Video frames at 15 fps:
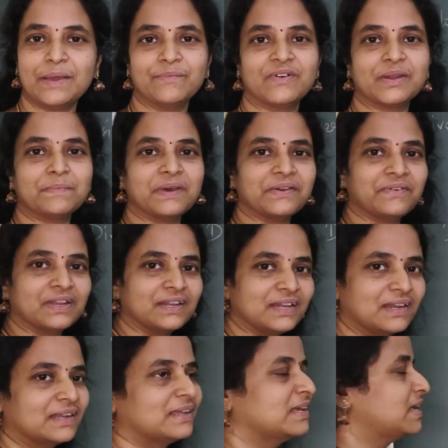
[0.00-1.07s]
name one by one?
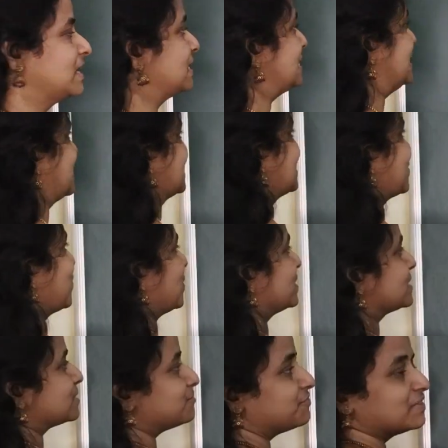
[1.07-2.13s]
Yes. So what
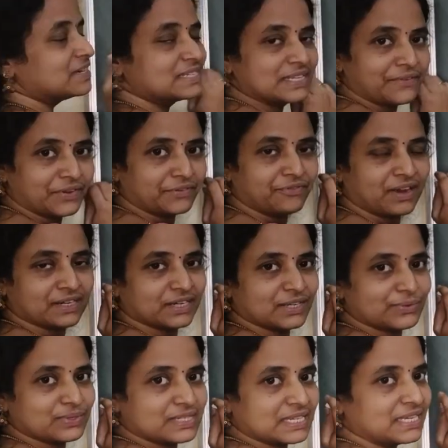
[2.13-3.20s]
is the first living factor
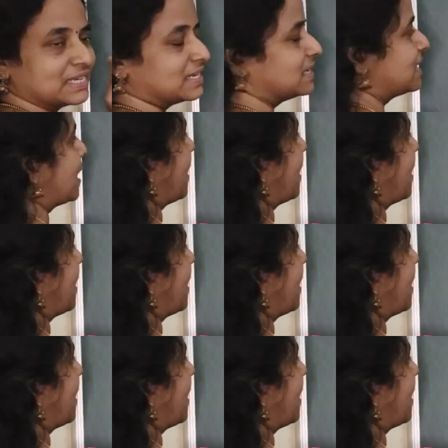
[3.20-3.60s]
you see?